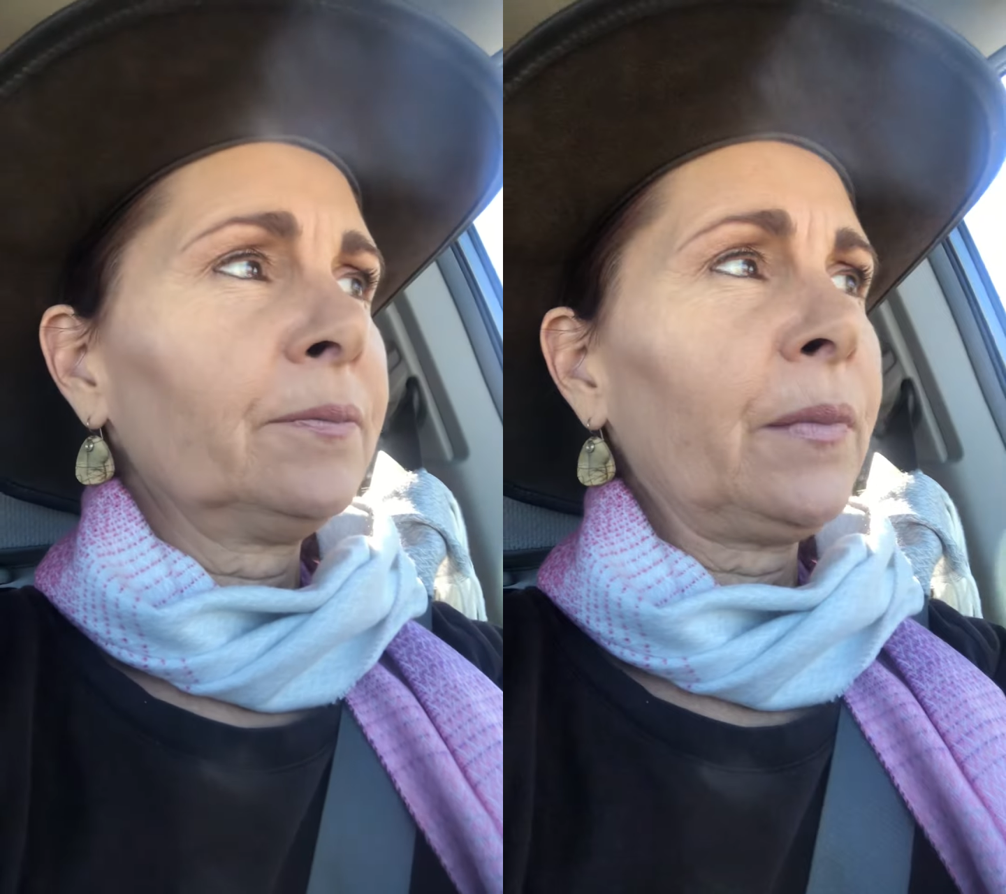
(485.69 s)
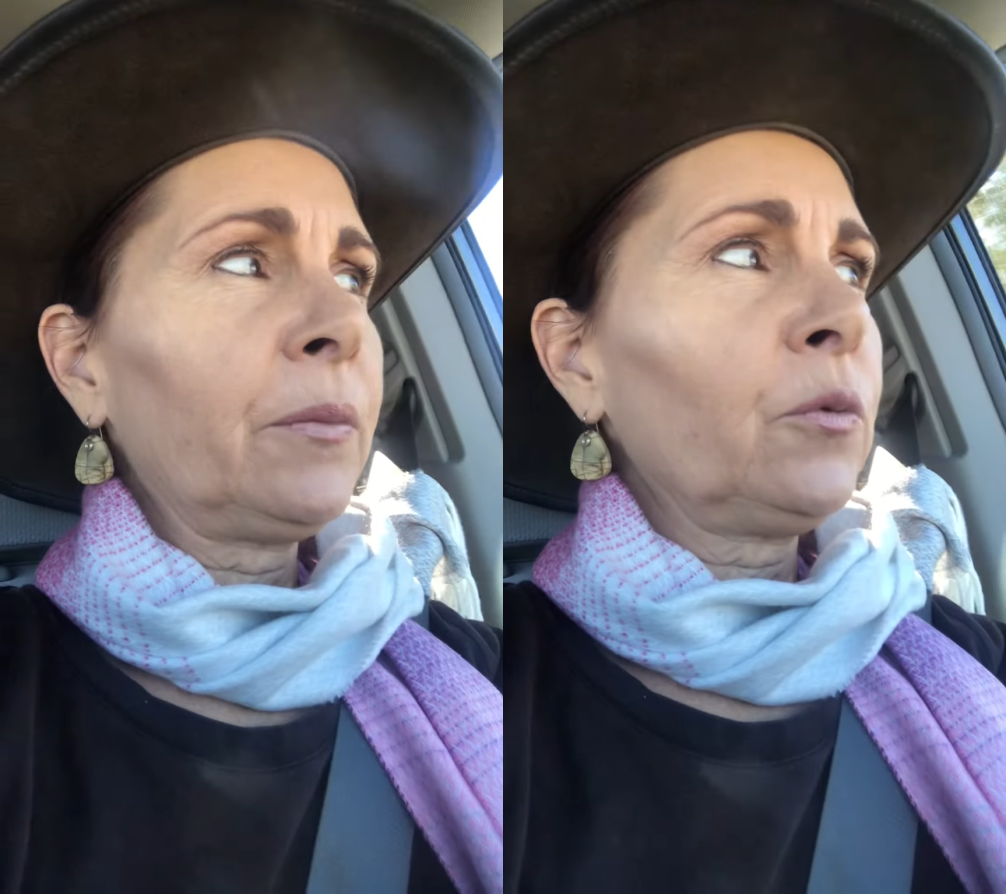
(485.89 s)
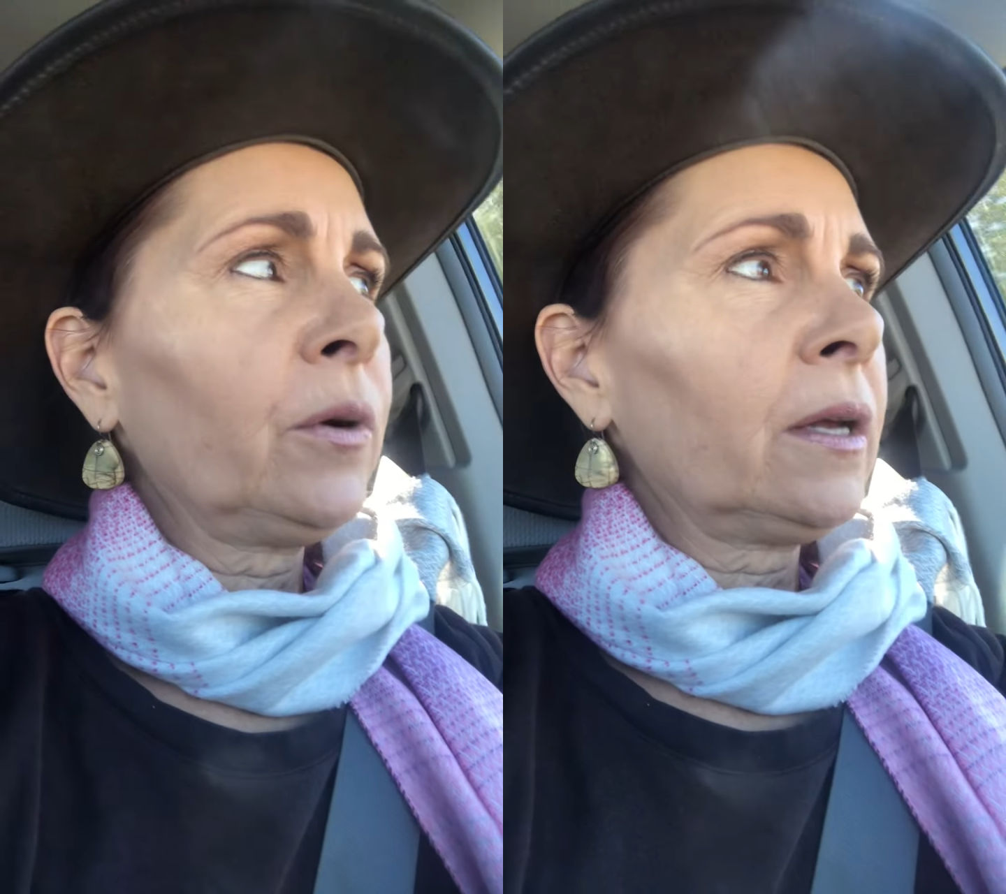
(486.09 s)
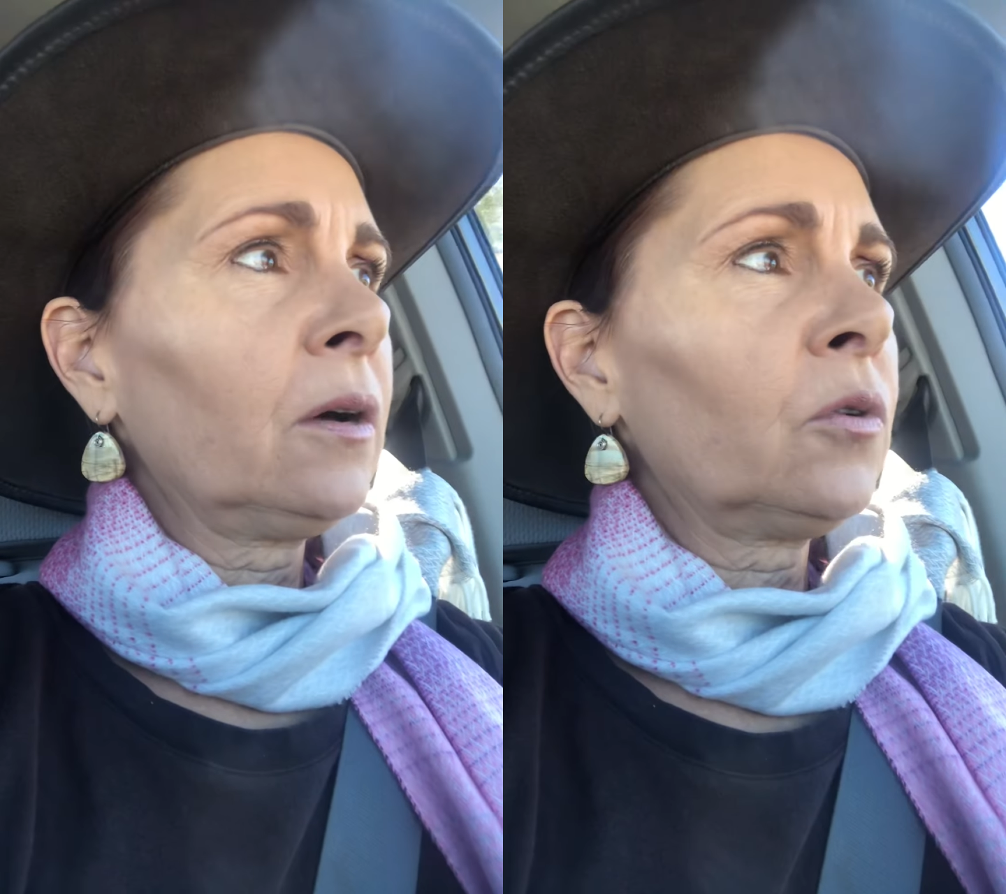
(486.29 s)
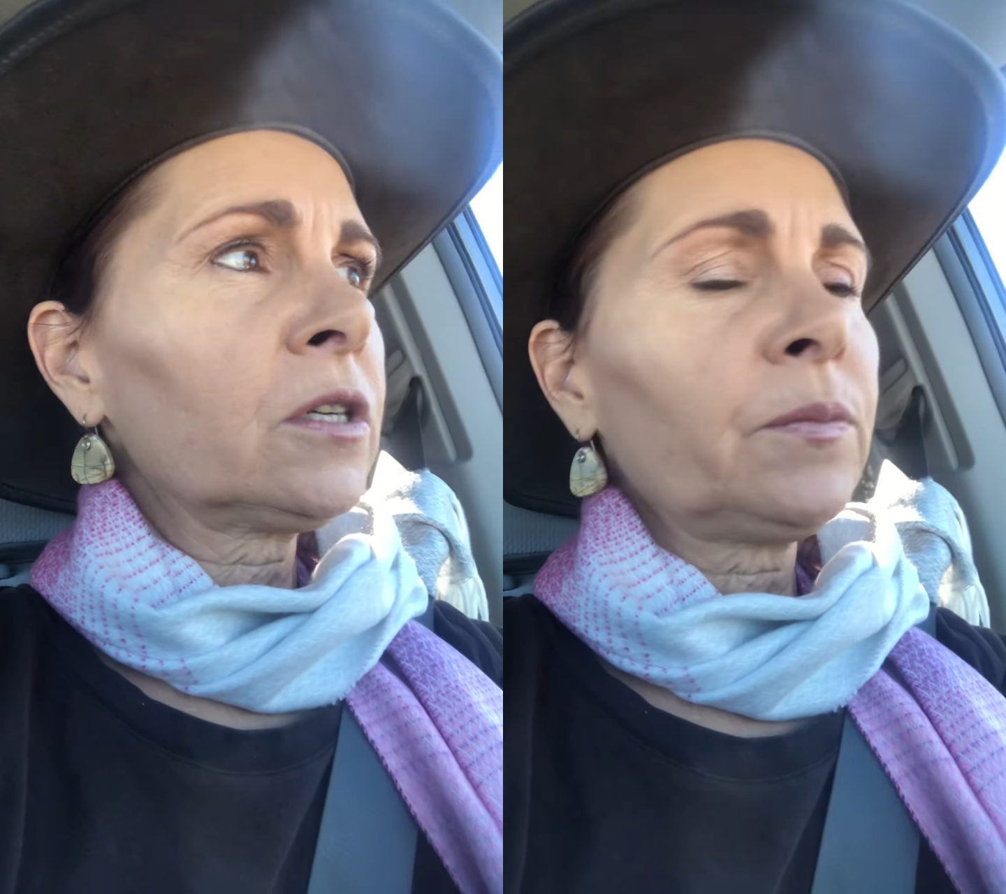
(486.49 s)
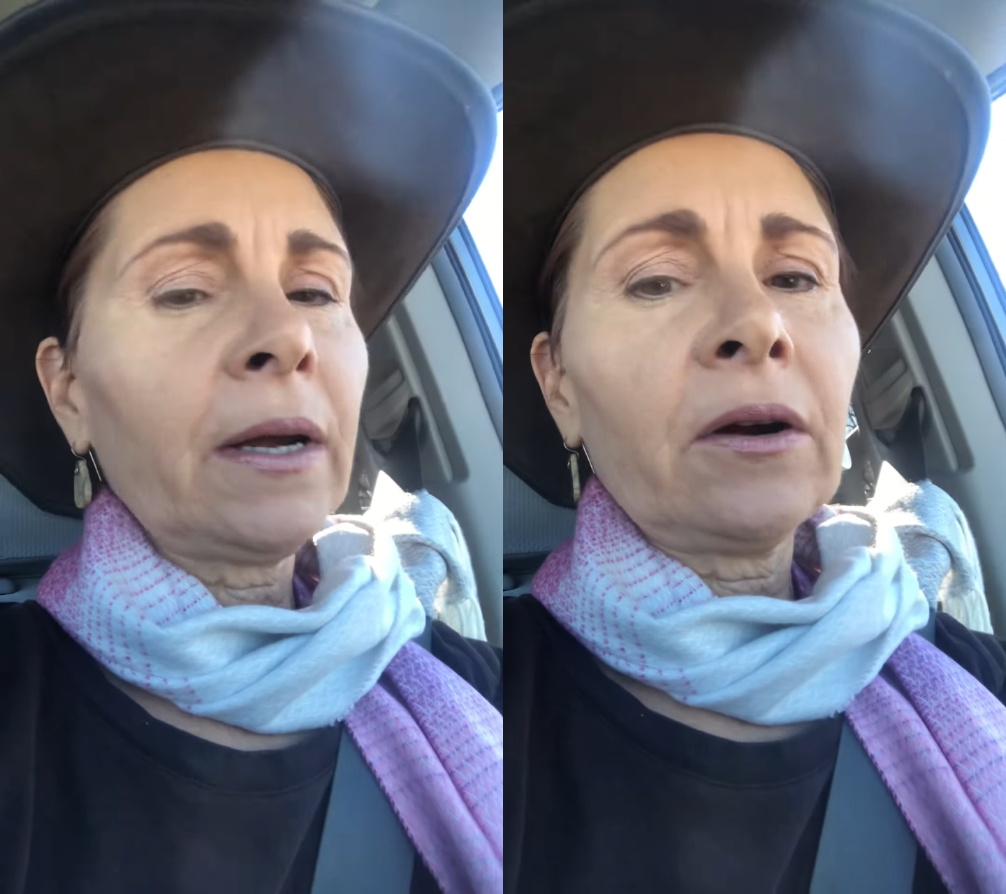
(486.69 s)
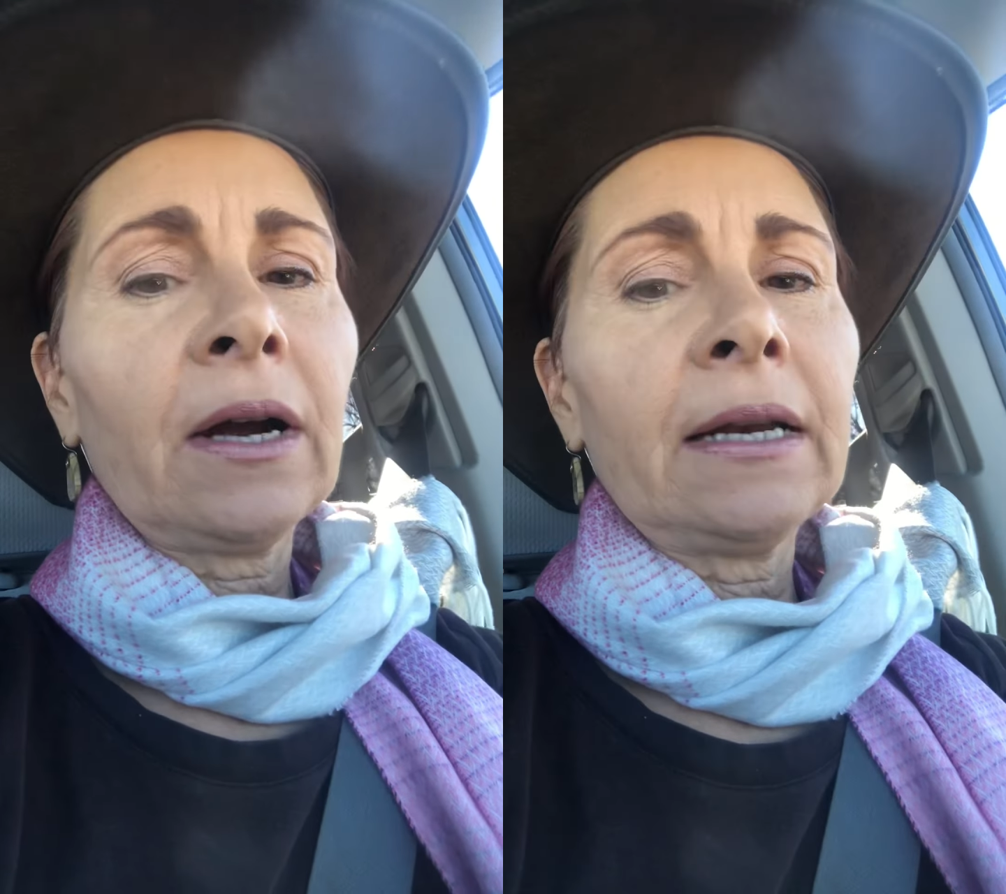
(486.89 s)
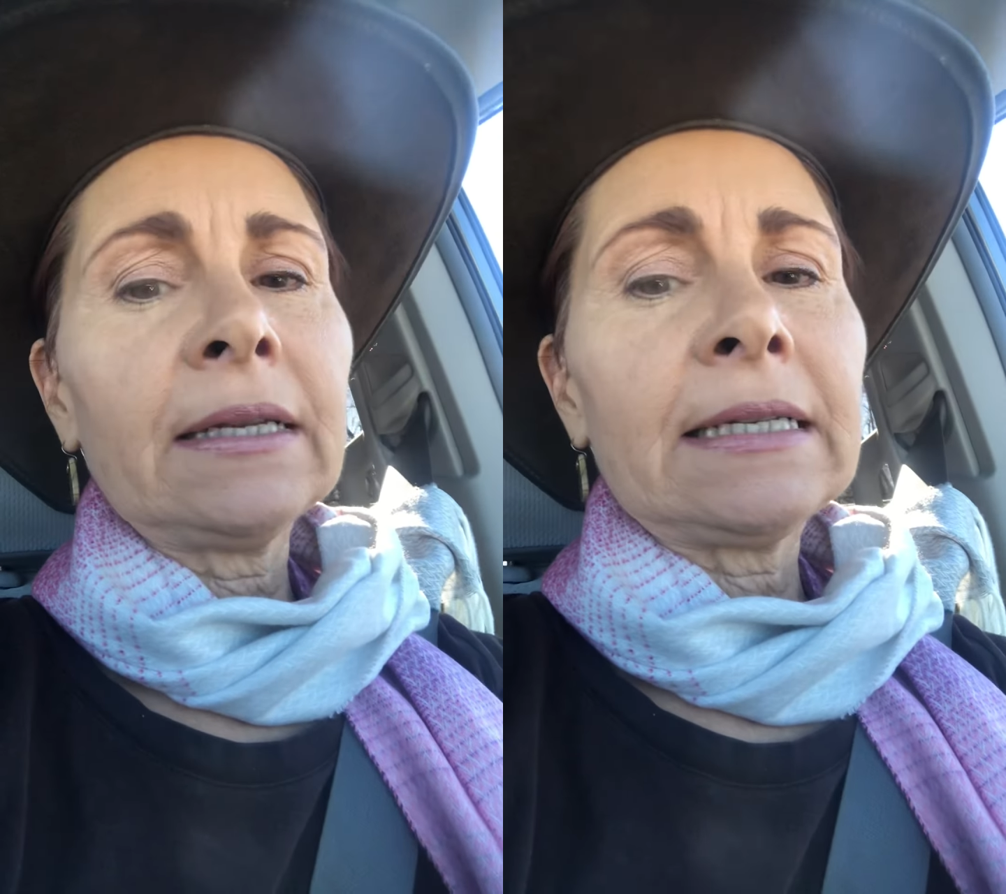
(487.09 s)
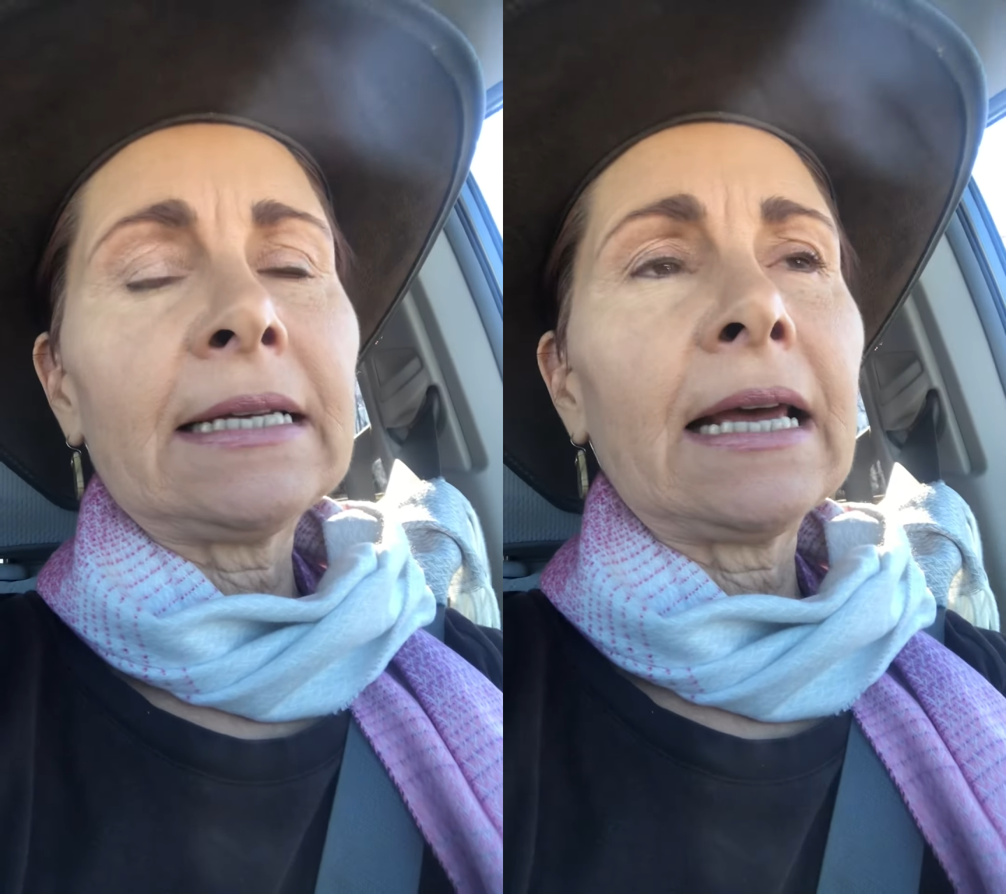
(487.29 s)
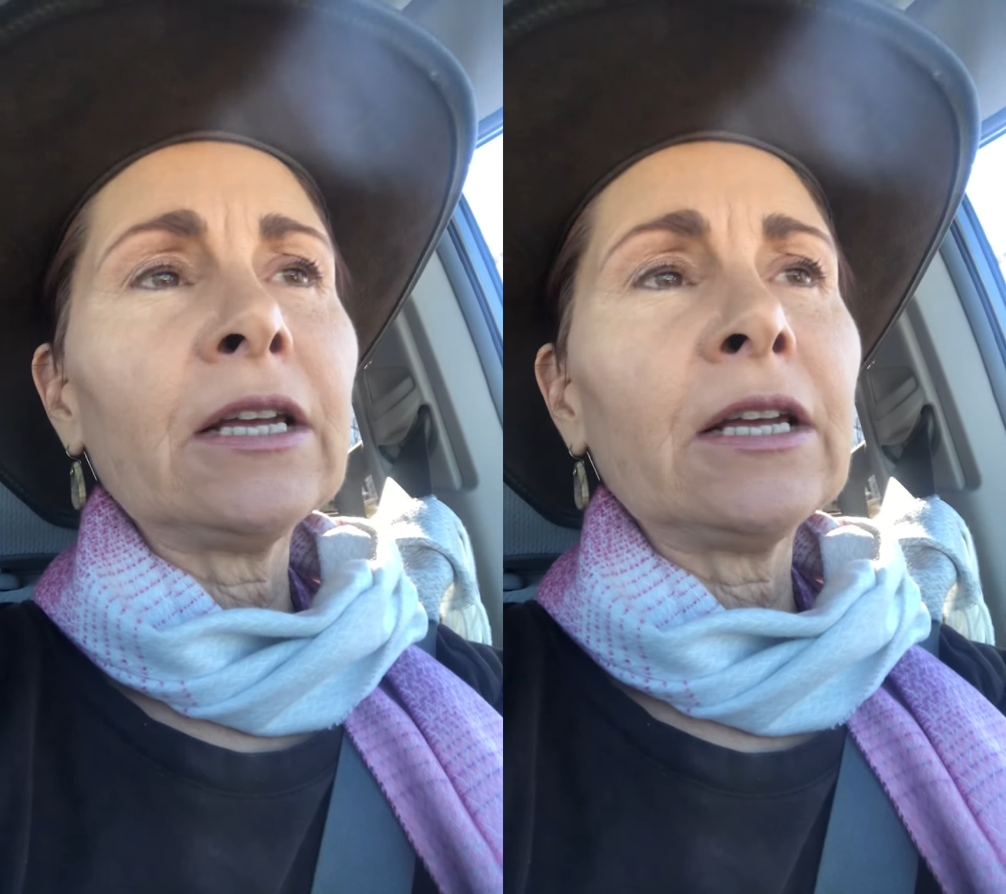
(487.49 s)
Maybe we'll get a horseback ride in today.